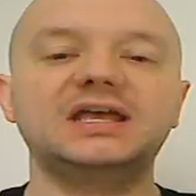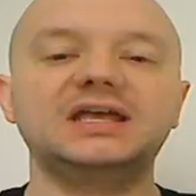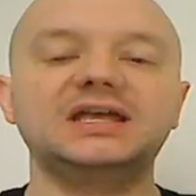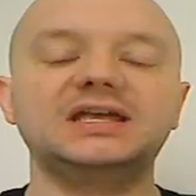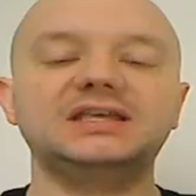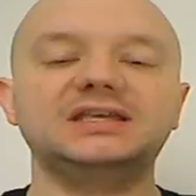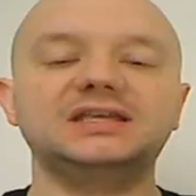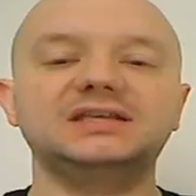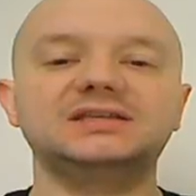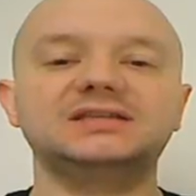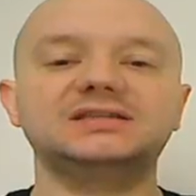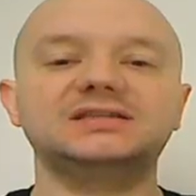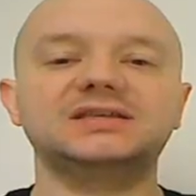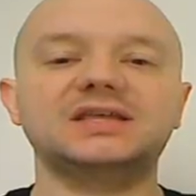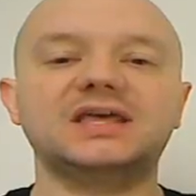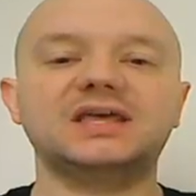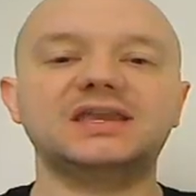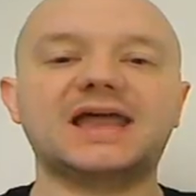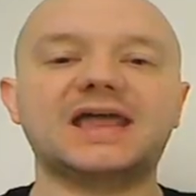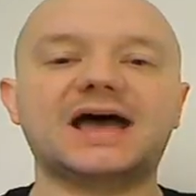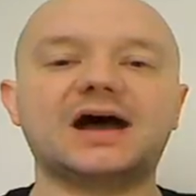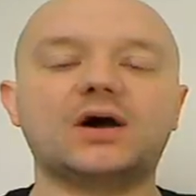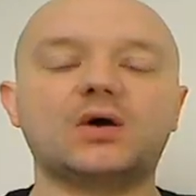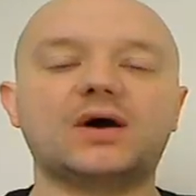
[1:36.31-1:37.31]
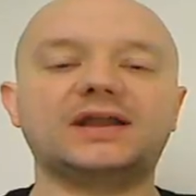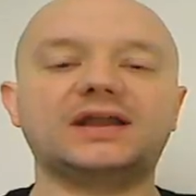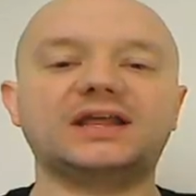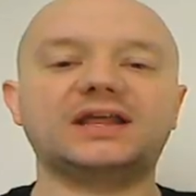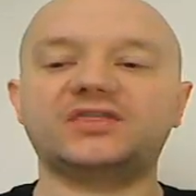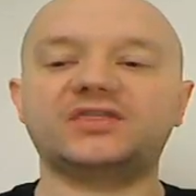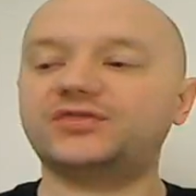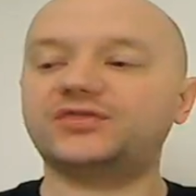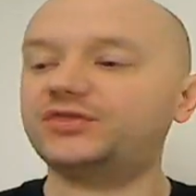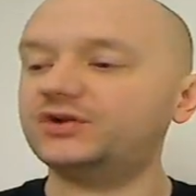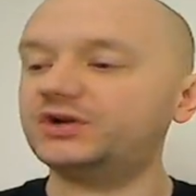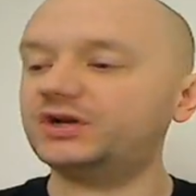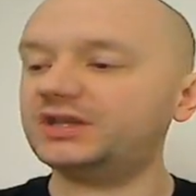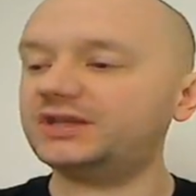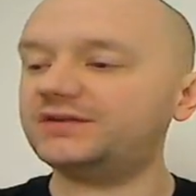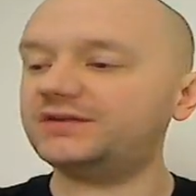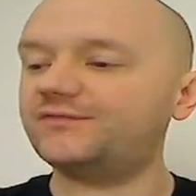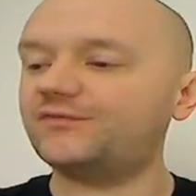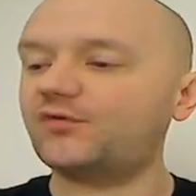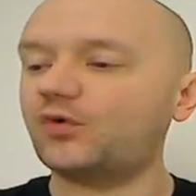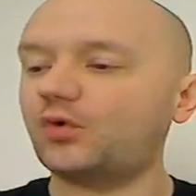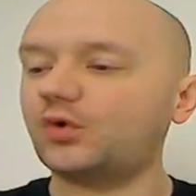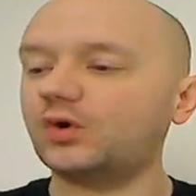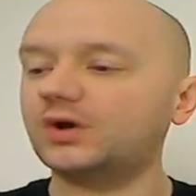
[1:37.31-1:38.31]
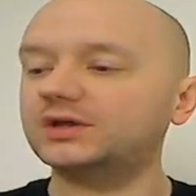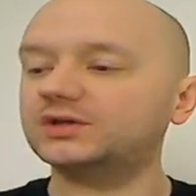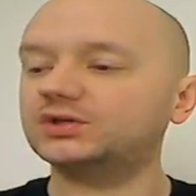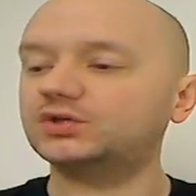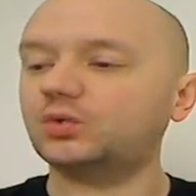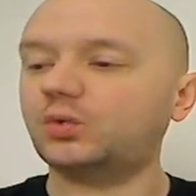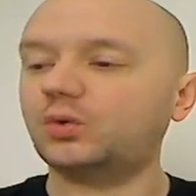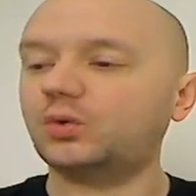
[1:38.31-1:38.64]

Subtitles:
He is now on a 34-21